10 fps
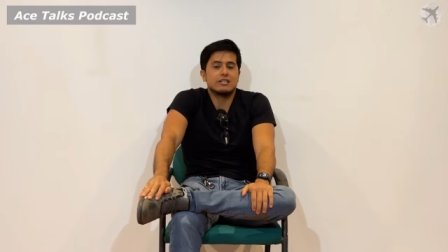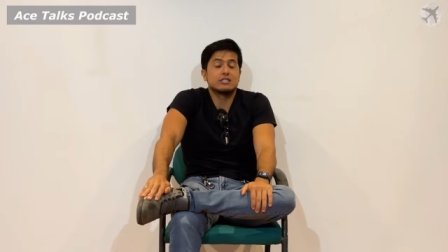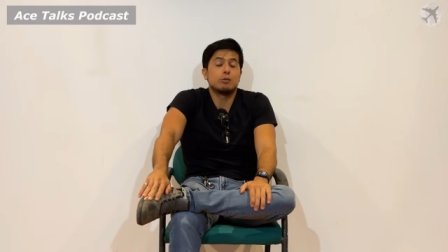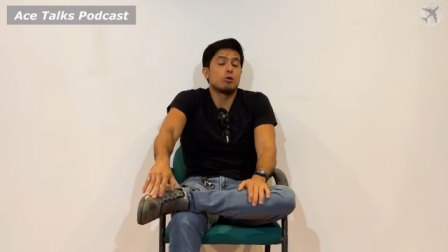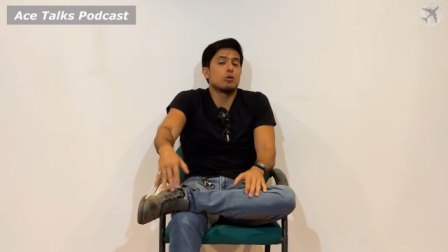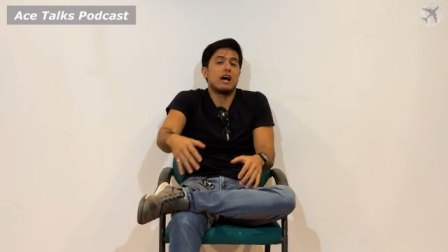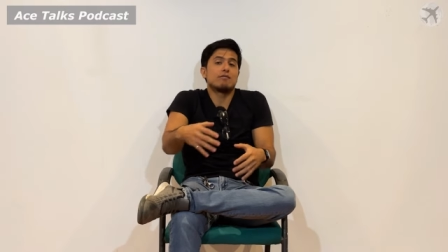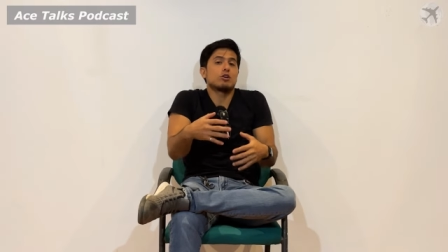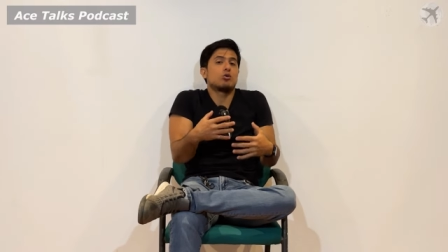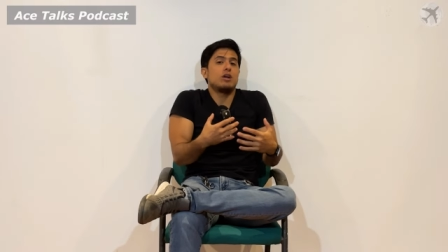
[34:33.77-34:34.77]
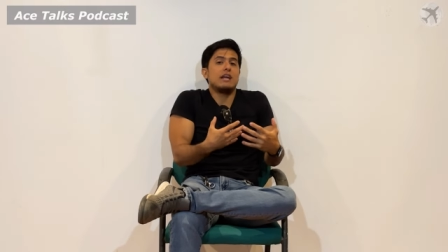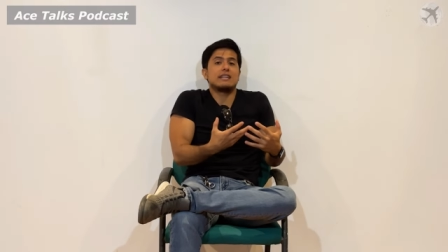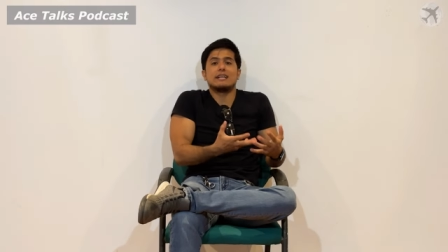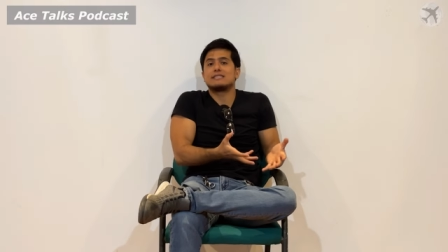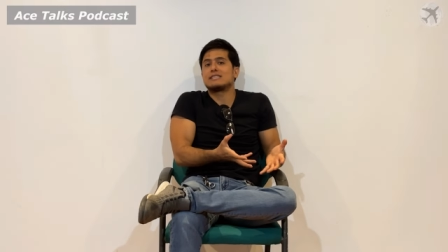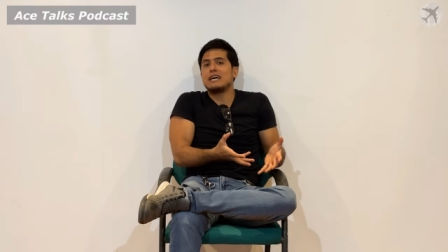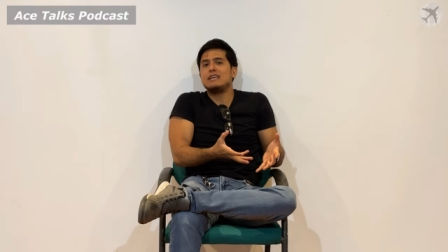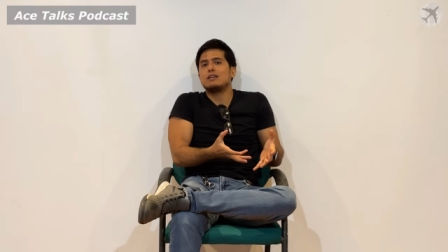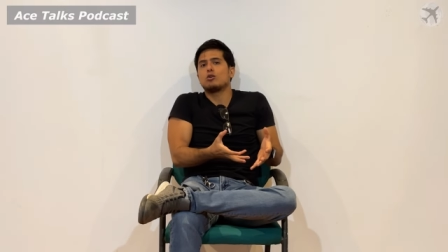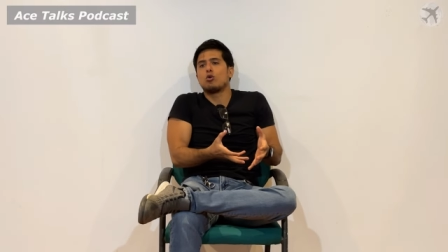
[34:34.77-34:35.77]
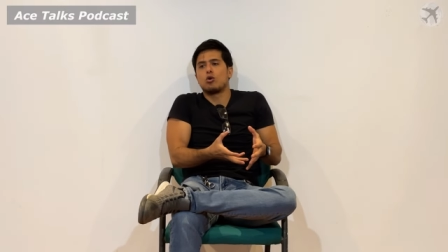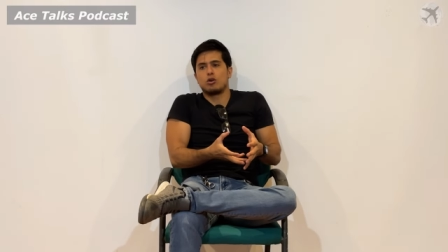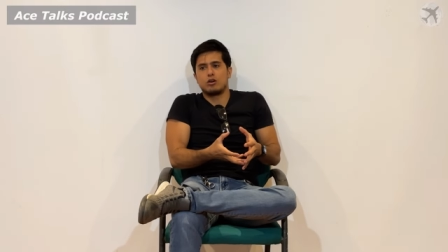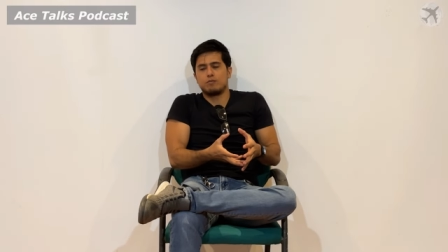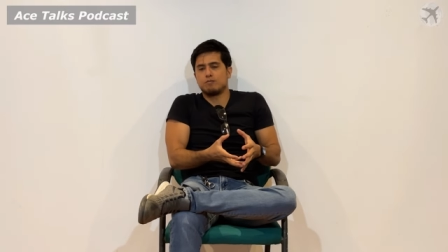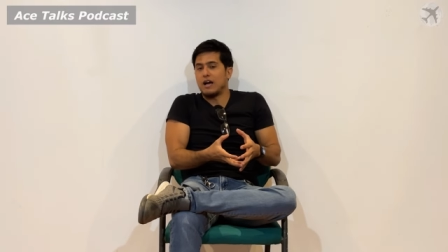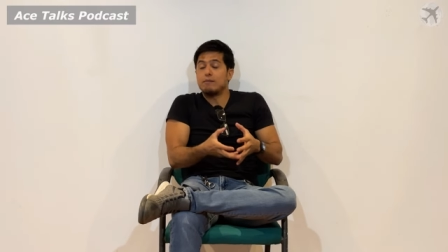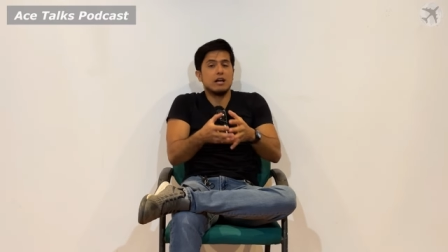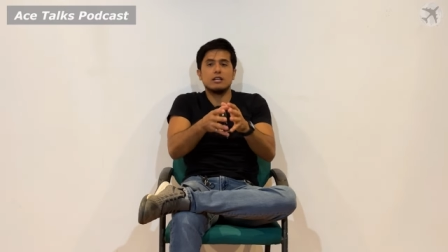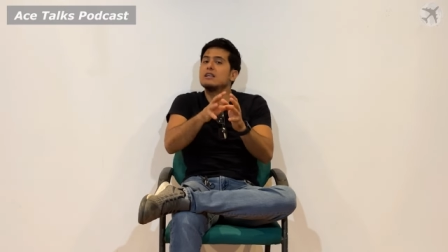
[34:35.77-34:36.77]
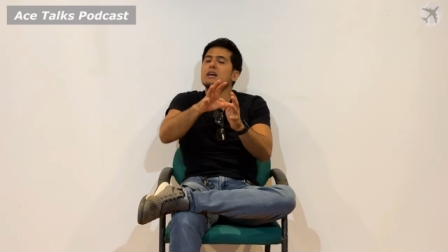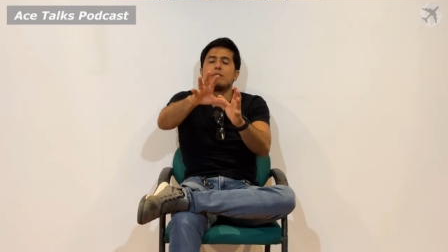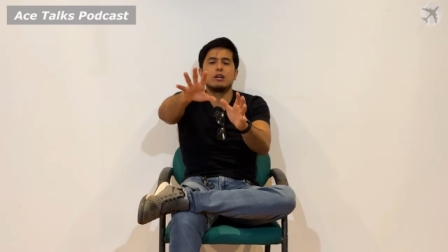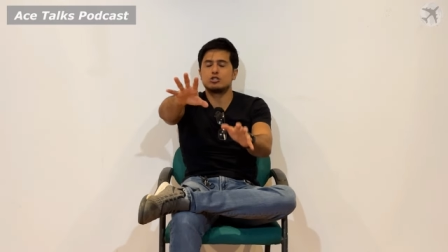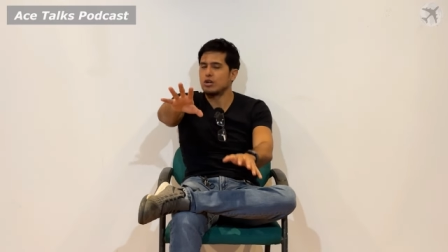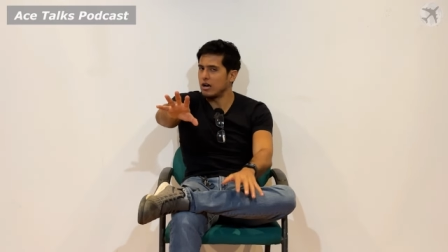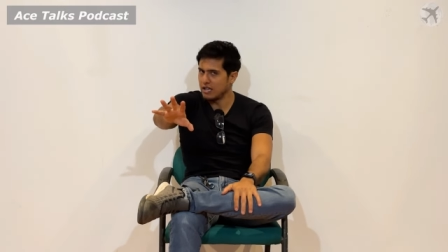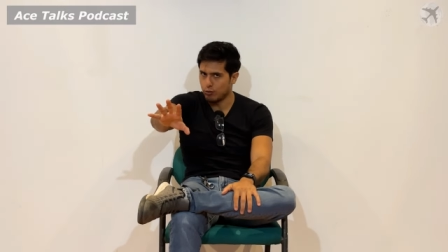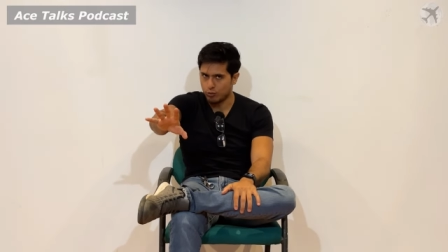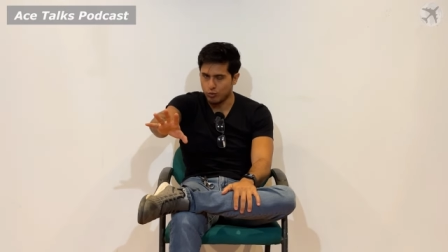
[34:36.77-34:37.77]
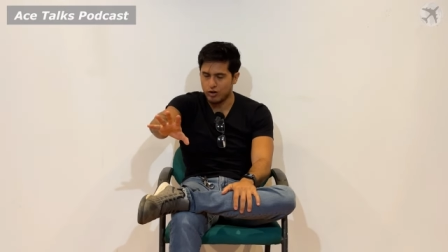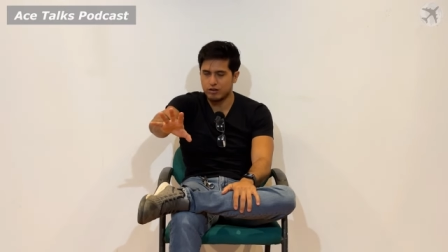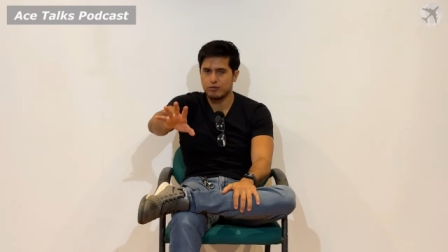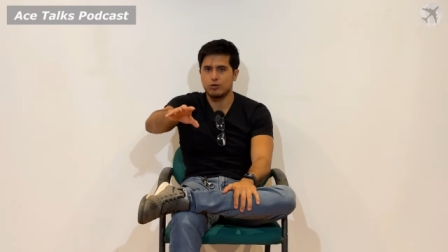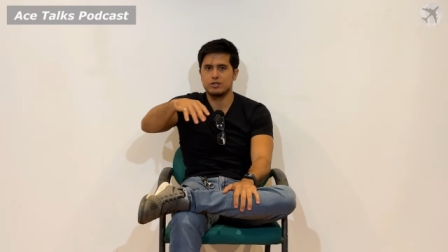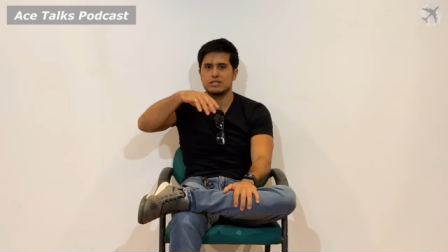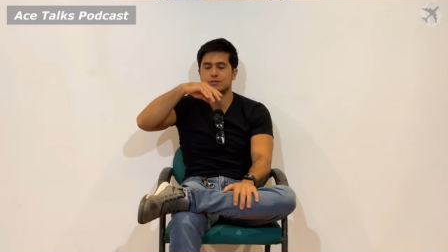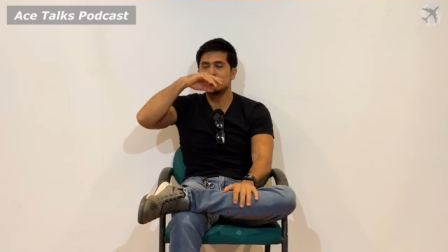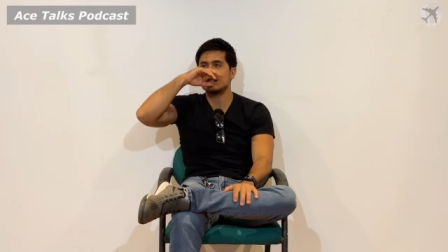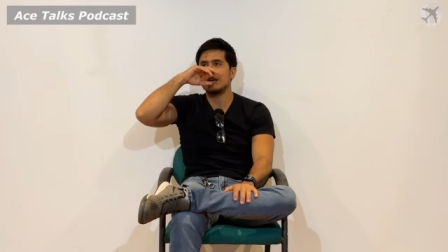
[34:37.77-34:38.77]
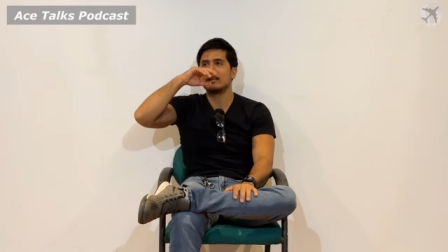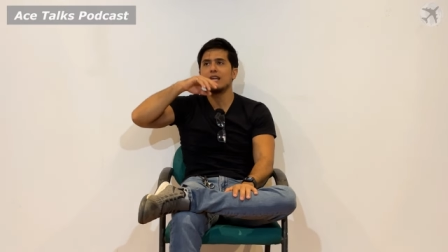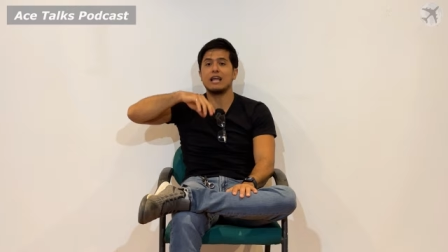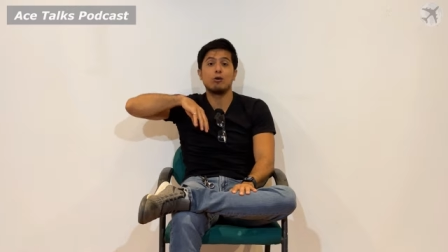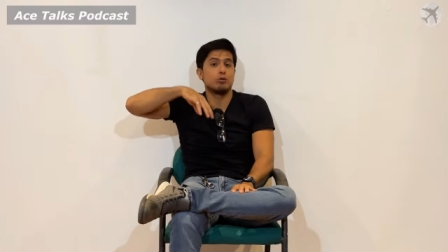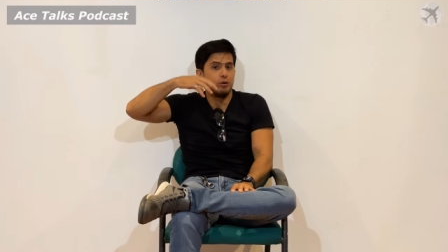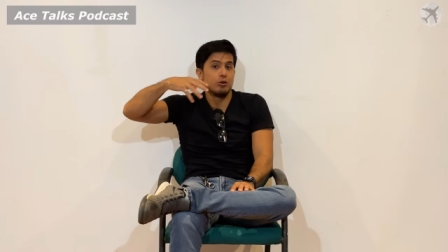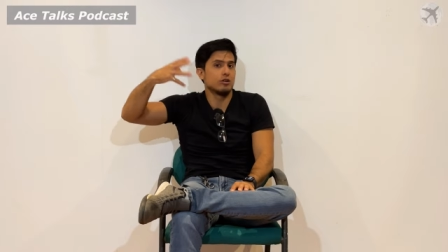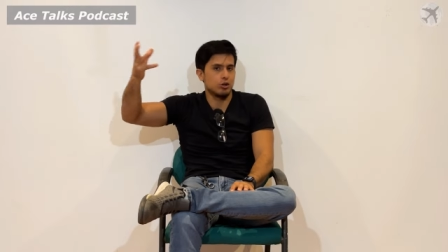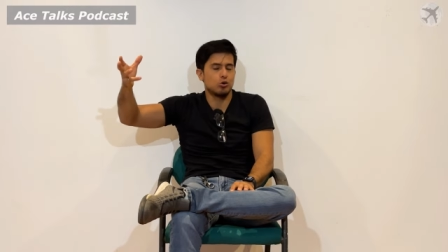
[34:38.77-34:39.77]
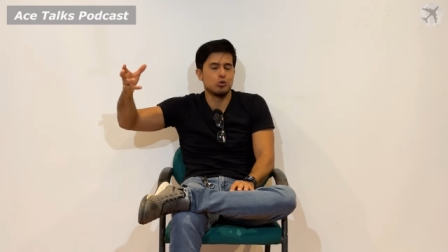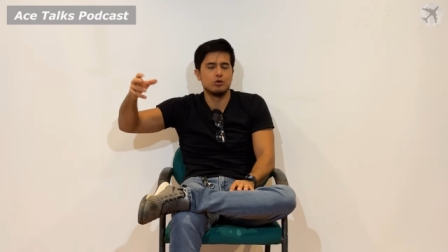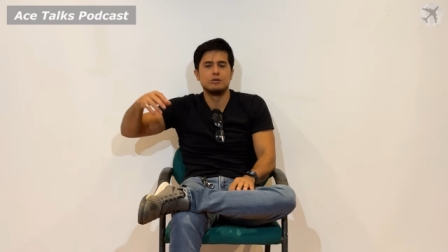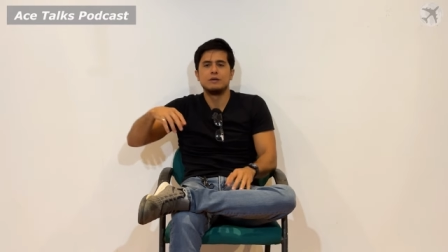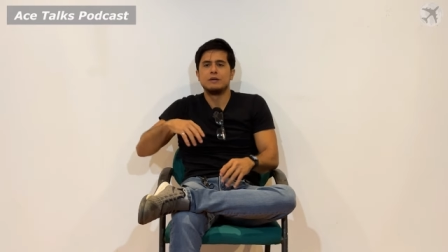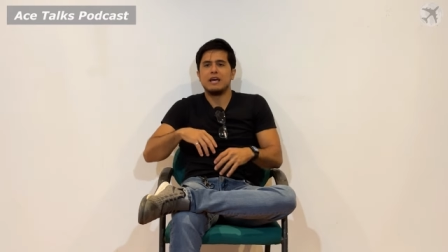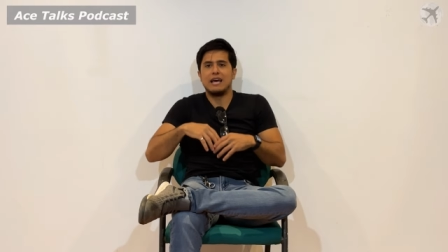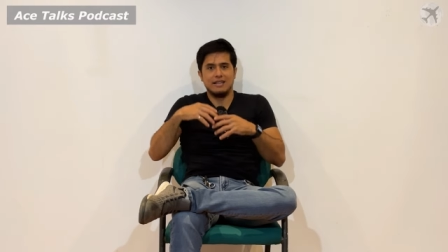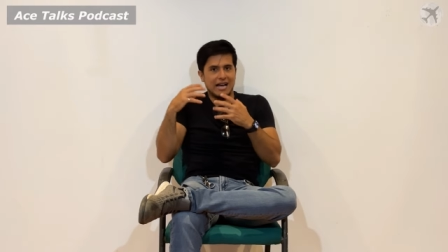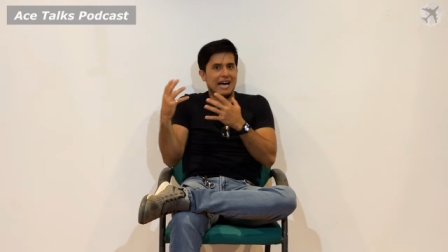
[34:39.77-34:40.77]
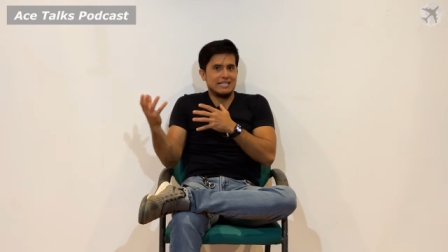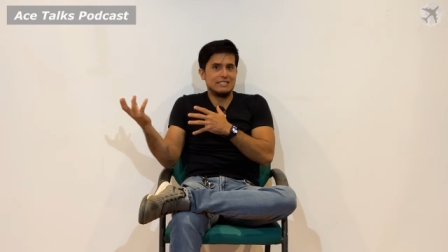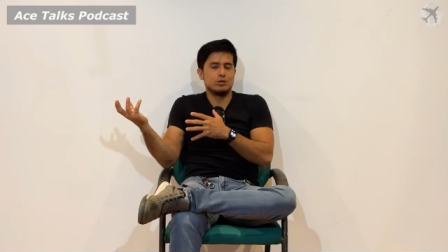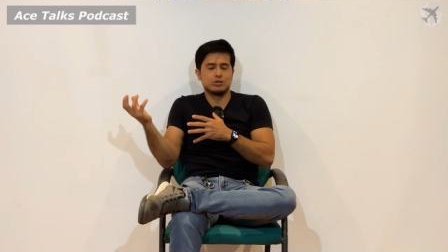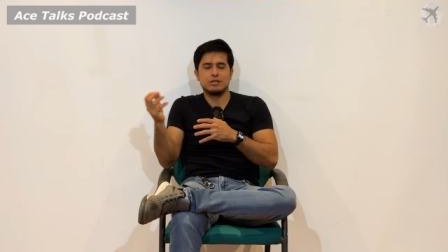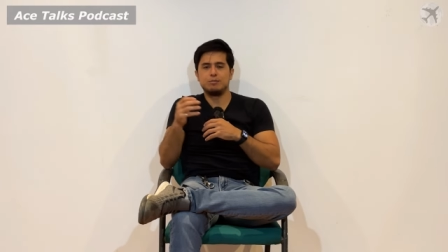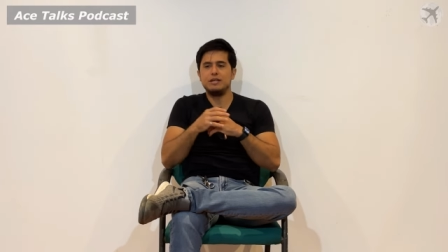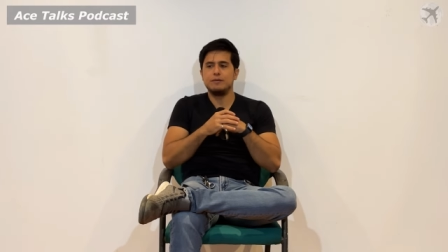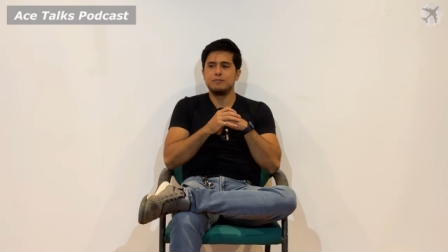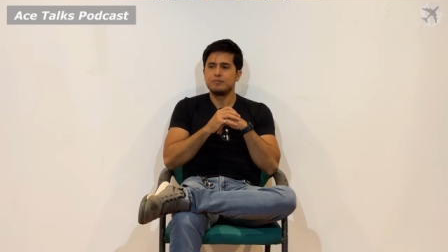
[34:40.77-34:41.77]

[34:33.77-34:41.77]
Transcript: someone would have to create that site, or I'm not, I'm not sure how that would work, of course. I'm just saying that that would be really cool and ideal to me.